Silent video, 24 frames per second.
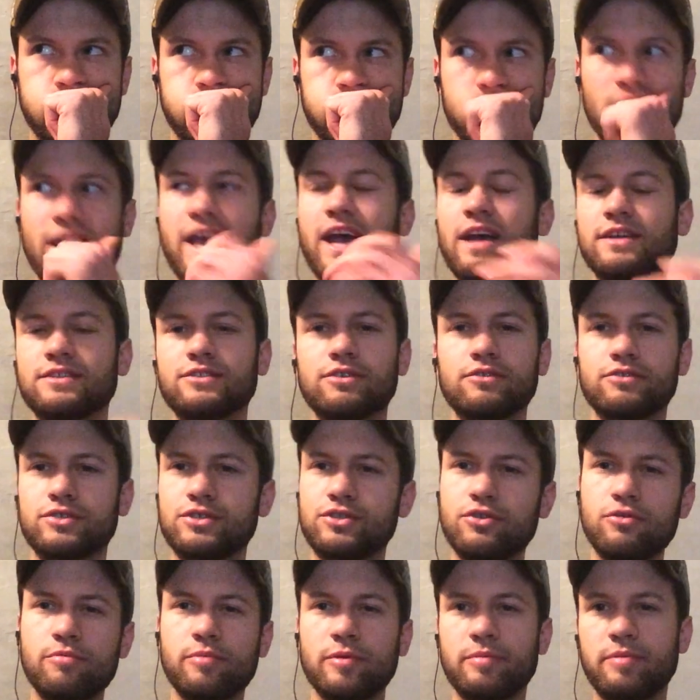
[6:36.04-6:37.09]
Yeah, so
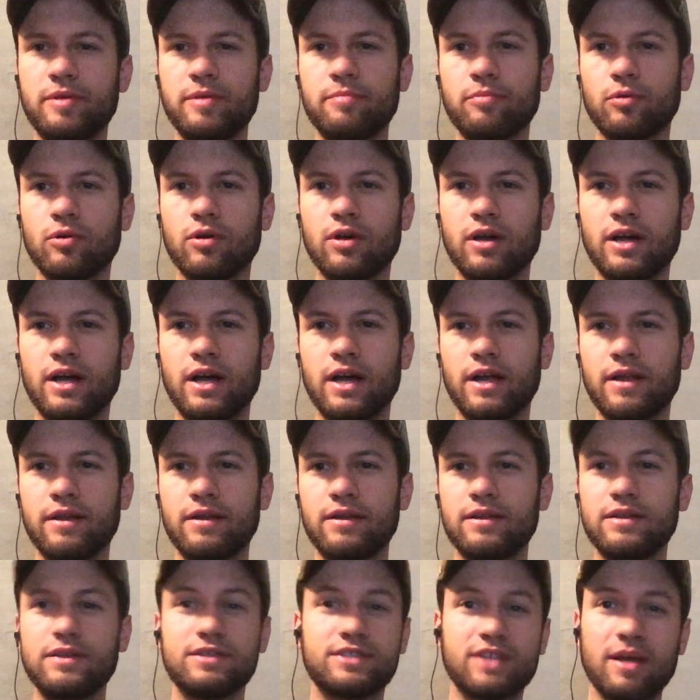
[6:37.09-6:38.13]
stupid people.
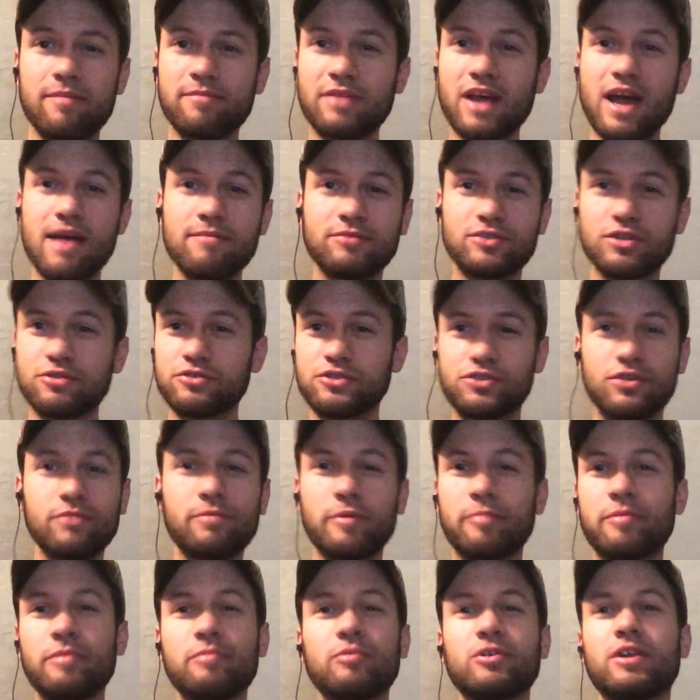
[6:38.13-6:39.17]
Sometimes those
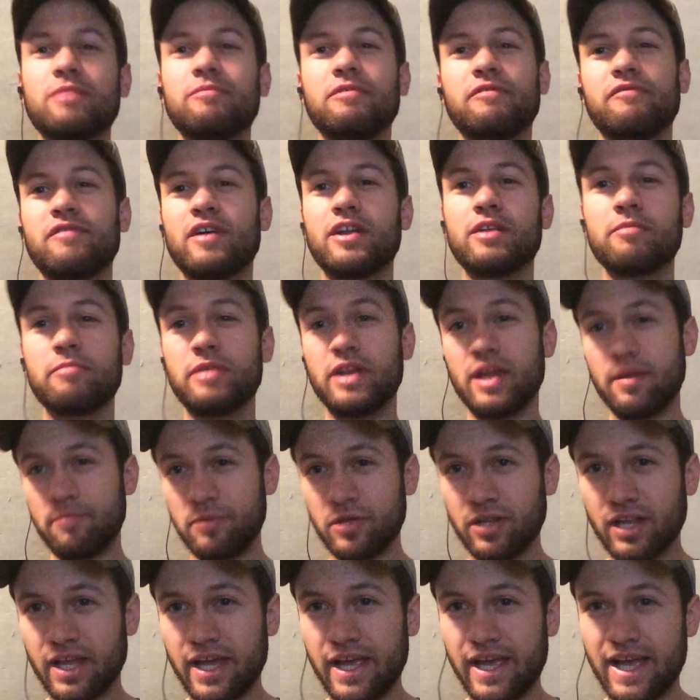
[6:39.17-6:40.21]
stupid people can be fun to
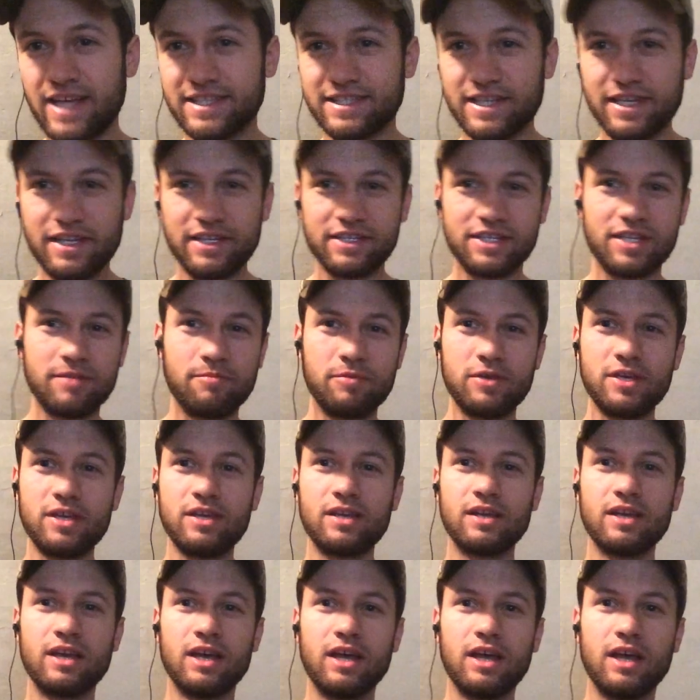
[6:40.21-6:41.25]
manipulate as an
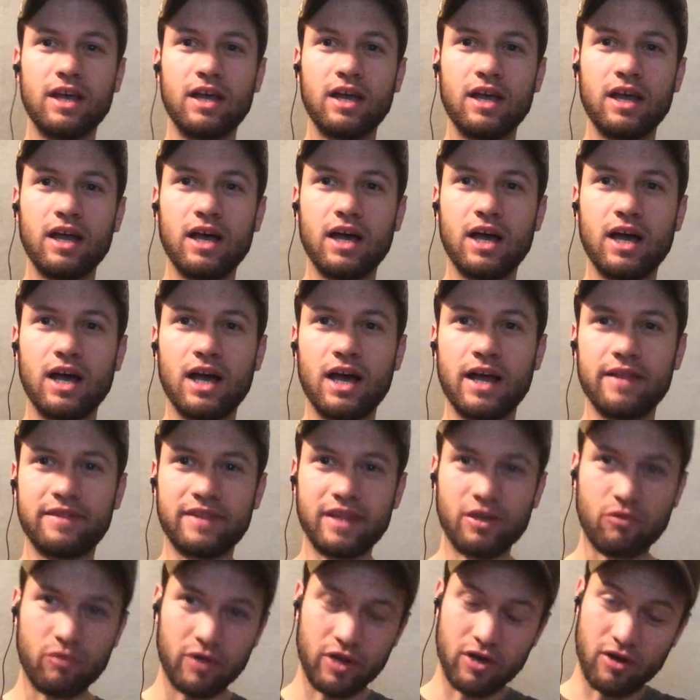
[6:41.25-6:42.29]
ENTP. I
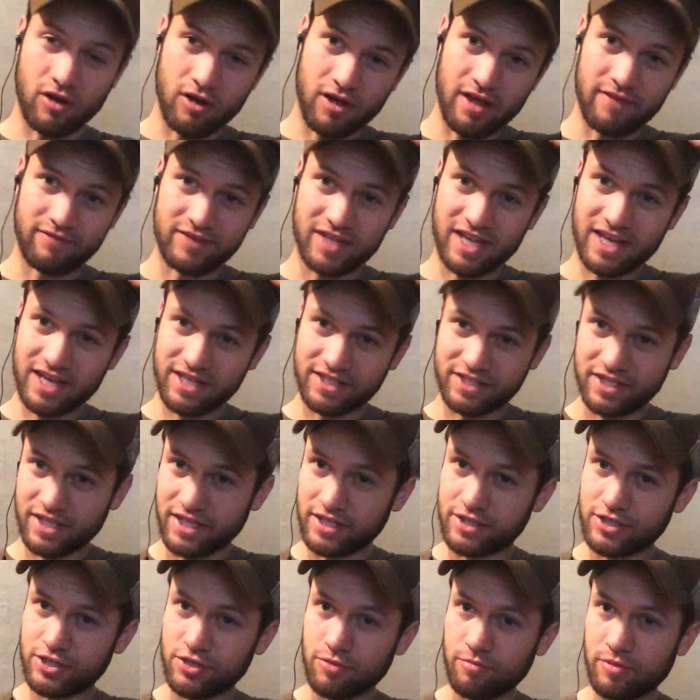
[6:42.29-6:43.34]
think we all have
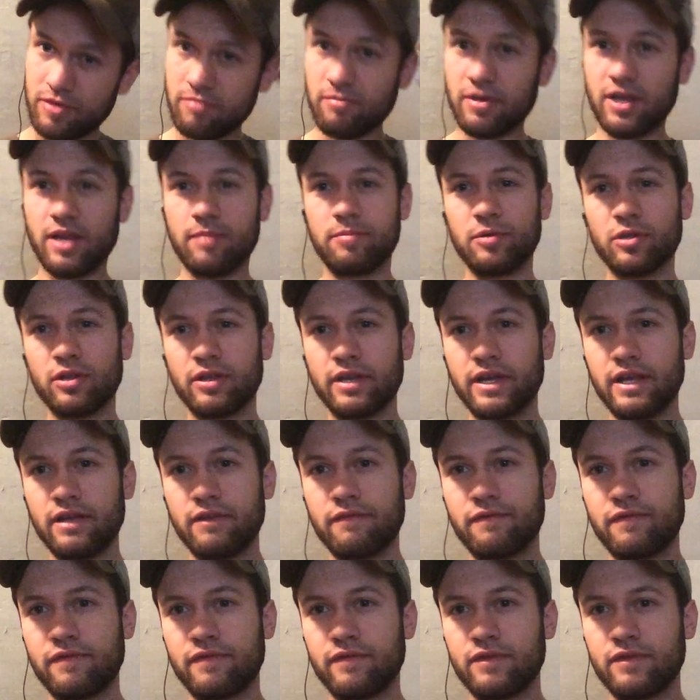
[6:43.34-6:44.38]
tendencies to be manipulative,